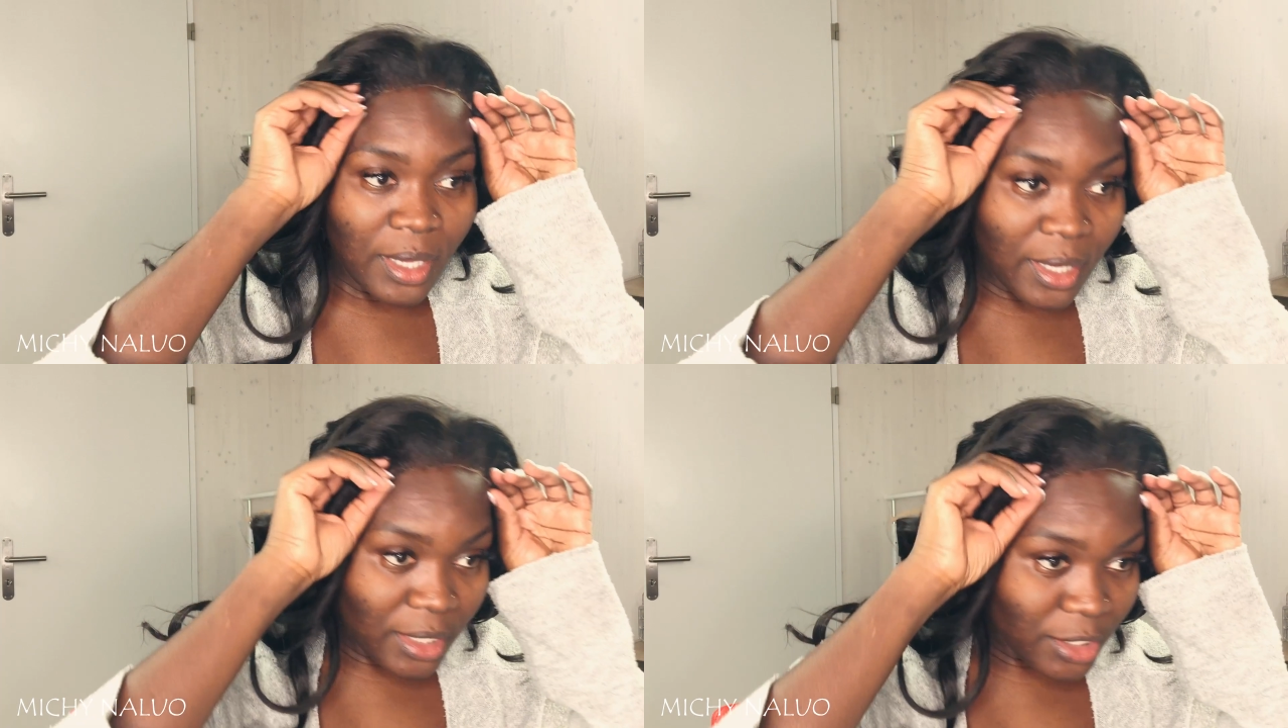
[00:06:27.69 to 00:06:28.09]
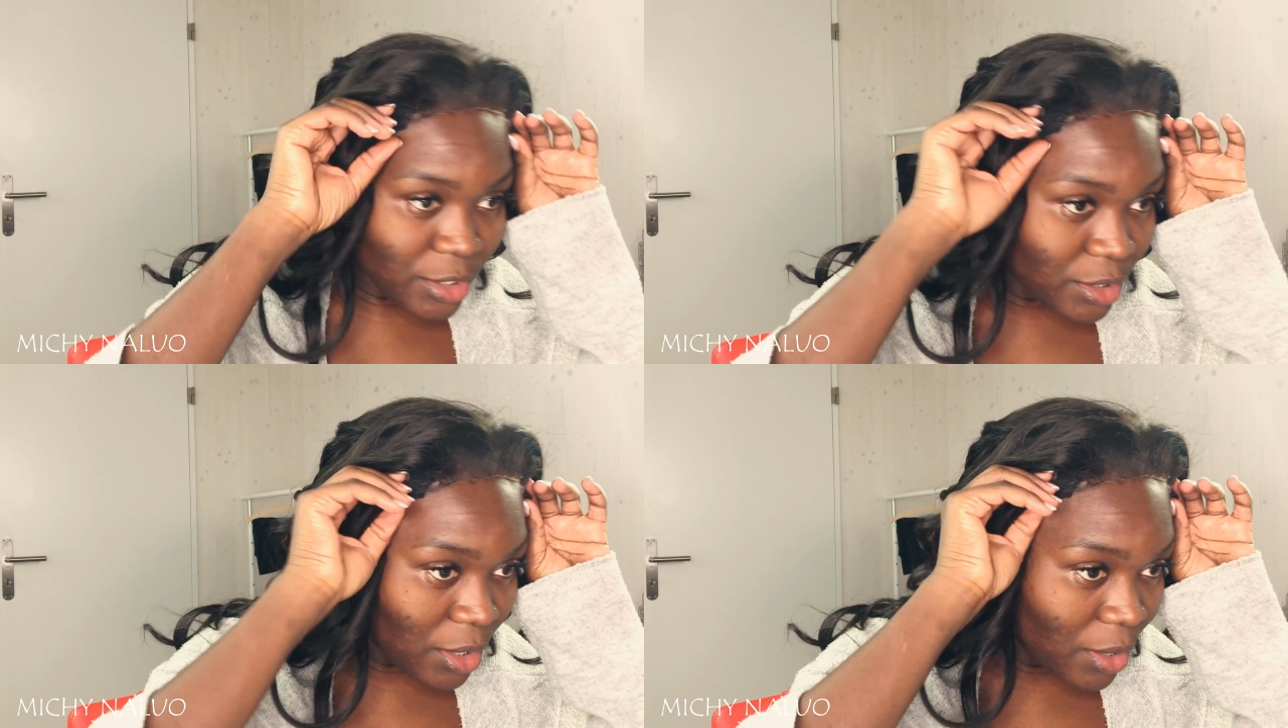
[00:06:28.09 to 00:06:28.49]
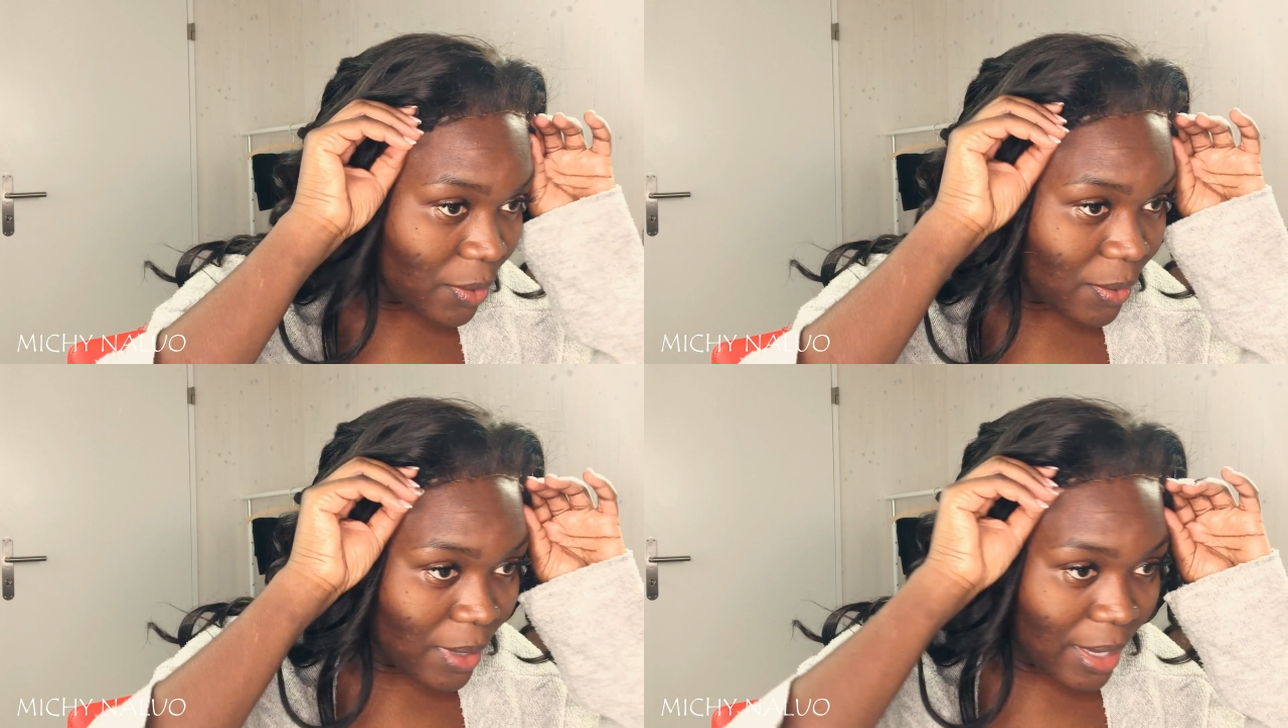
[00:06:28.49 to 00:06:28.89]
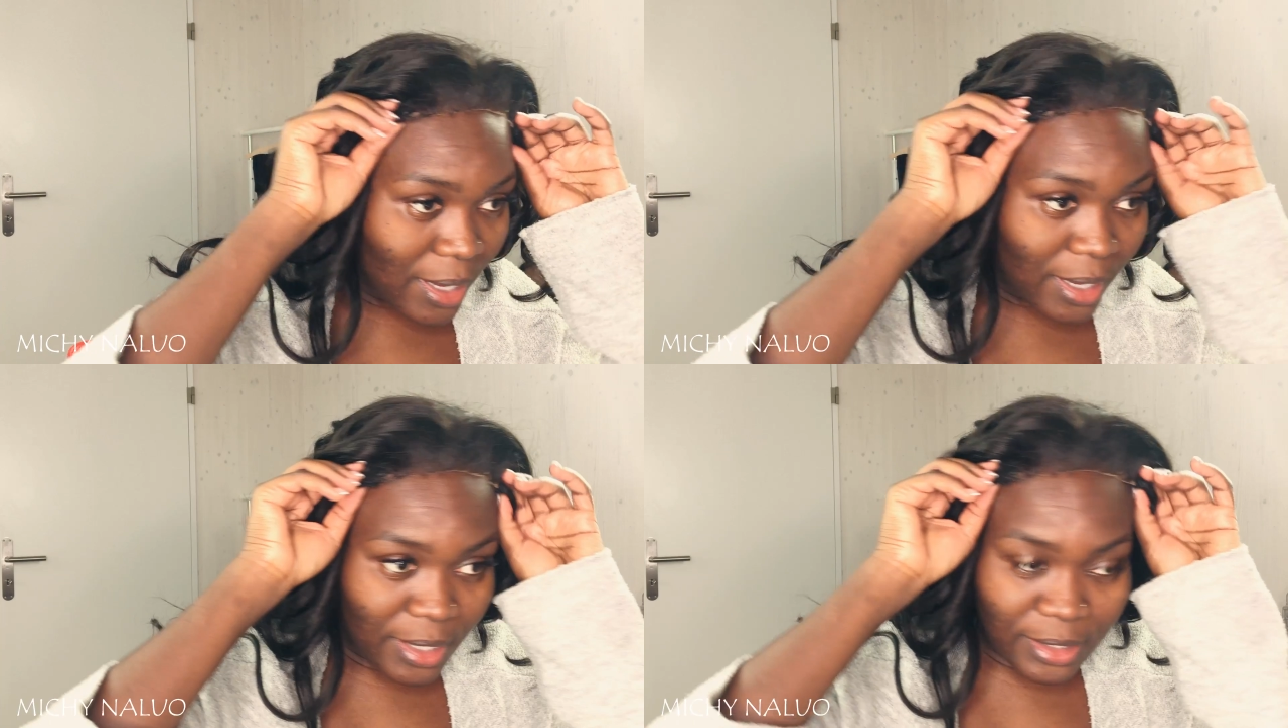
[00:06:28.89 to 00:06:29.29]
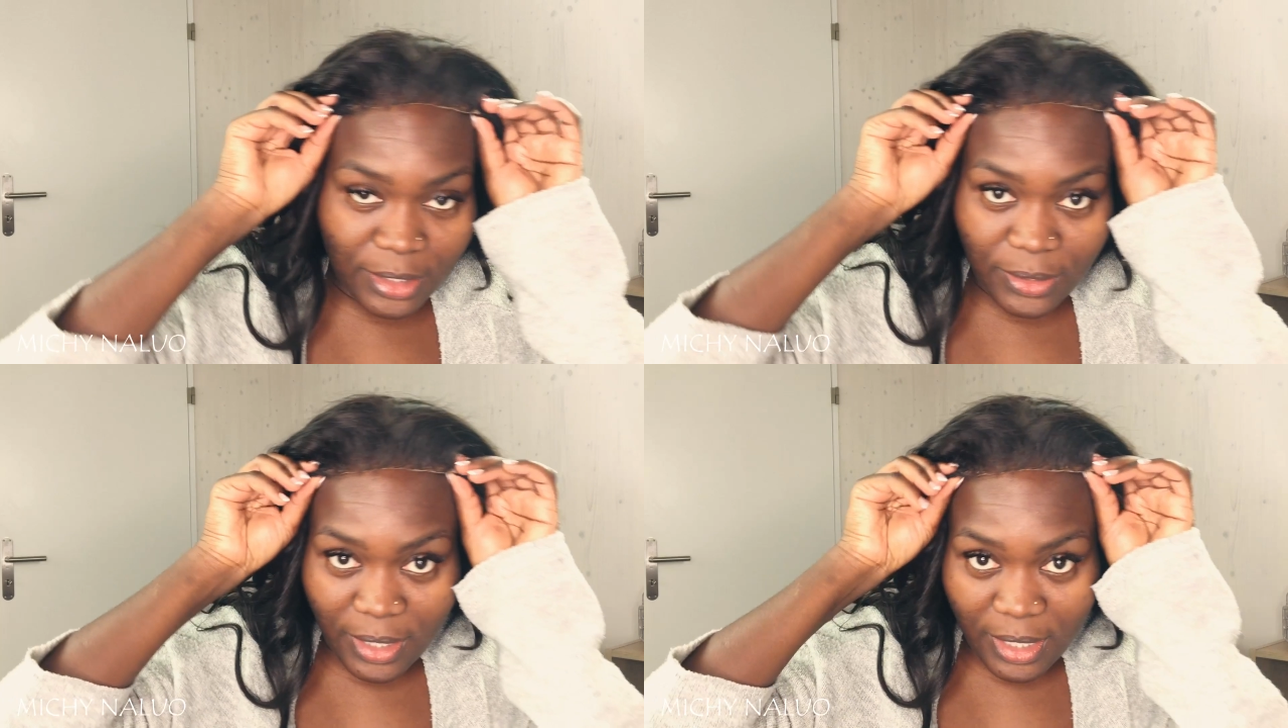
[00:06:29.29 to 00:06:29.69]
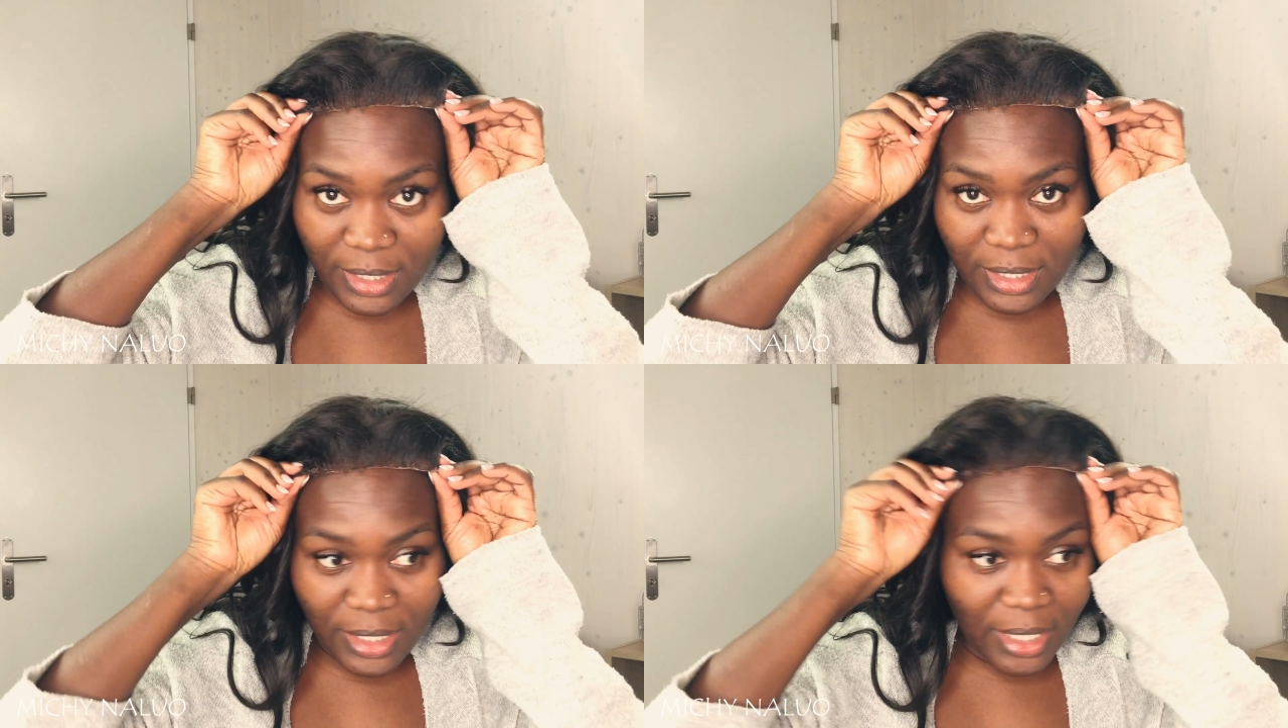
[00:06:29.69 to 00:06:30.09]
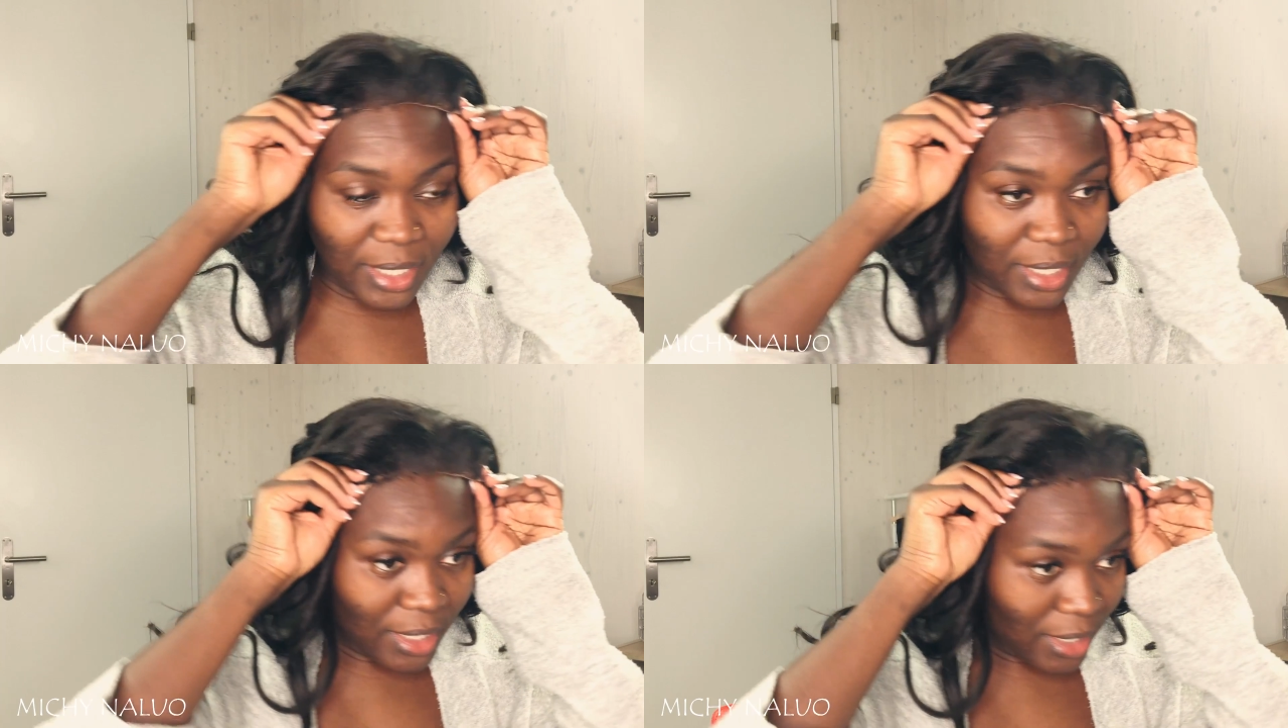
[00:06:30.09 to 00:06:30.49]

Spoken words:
So as you can see,